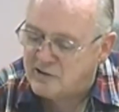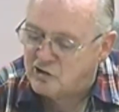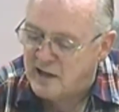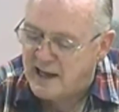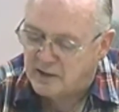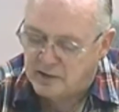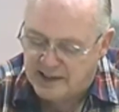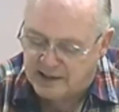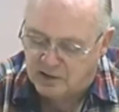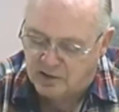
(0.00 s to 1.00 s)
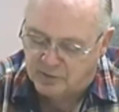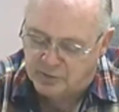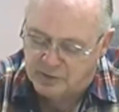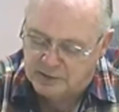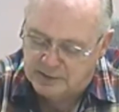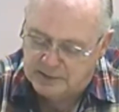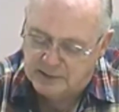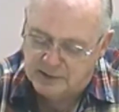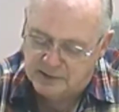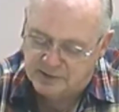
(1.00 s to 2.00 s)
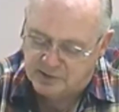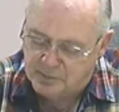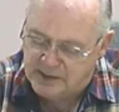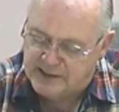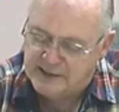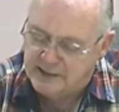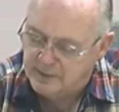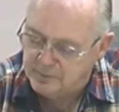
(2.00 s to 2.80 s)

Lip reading: snag on that glove. To me,